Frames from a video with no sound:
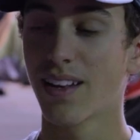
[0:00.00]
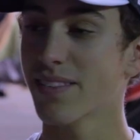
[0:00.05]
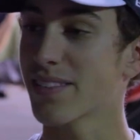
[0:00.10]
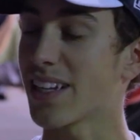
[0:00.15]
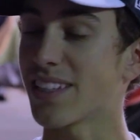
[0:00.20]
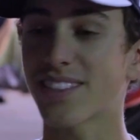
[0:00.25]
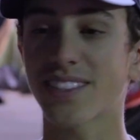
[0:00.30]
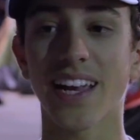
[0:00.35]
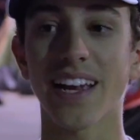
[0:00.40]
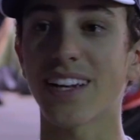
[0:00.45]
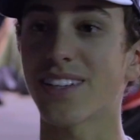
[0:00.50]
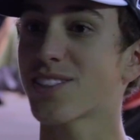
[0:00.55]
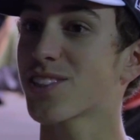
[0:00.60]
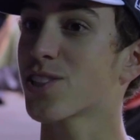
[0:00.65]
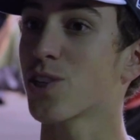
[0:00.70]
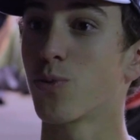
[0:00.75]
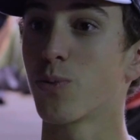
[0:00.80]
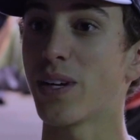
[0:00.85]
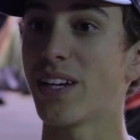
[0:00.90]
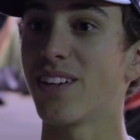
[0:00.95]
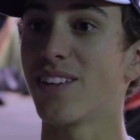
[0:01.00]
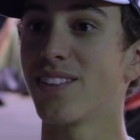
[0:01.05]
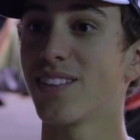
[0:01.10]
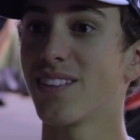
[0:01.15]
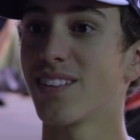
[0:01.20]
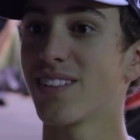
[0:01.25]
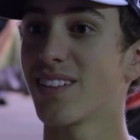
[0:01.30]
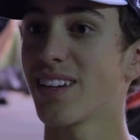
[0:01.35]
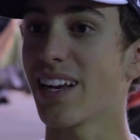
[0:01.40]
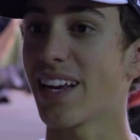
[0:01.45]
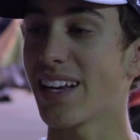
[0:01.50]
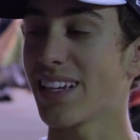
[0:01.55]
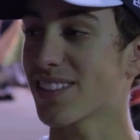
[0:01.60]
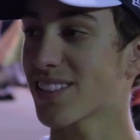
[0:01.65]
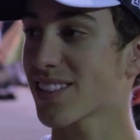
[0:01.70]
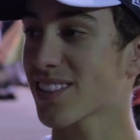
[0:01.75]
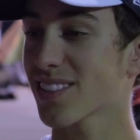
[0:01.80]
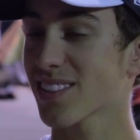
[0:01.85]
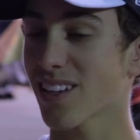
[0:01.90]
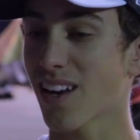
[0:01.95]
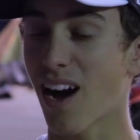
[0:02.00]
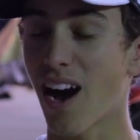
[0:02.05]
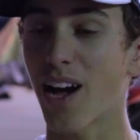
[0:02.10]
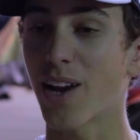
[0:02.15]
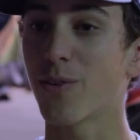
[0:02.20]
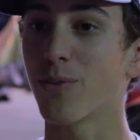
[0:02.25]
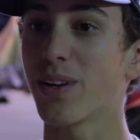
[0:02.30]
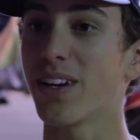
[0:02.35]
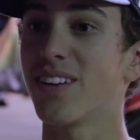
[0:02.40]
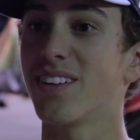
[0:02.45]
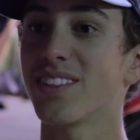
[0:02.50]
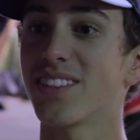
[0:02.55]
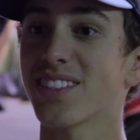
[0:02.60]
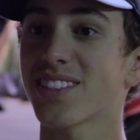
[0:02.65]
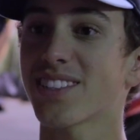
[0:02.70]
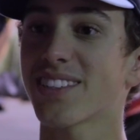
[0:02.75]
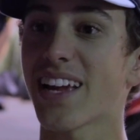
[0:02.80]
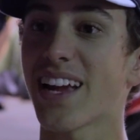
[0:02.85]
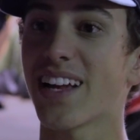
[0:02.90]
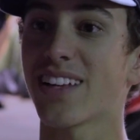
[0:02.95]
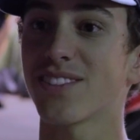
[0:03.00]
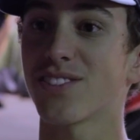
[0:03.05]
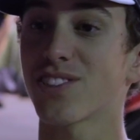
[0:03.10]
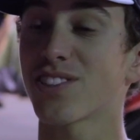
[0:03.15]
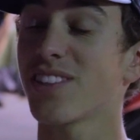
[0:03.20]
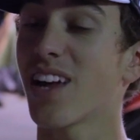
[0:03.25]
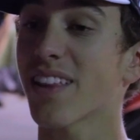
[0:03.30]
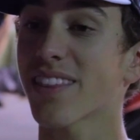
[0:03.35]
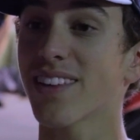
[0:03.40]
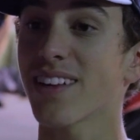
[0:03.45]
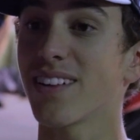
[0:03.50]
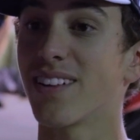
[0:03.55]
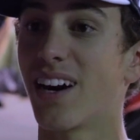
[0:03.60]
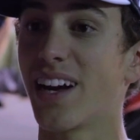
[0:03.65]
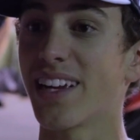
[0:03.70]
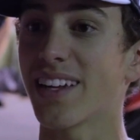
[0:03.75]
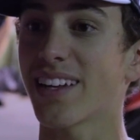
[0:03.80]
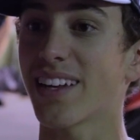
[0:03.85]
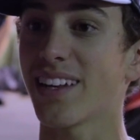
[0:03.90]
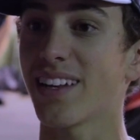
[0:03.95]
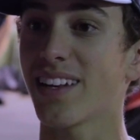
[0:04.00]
They say it's surreal, it's unreal in the stands, there's nothing like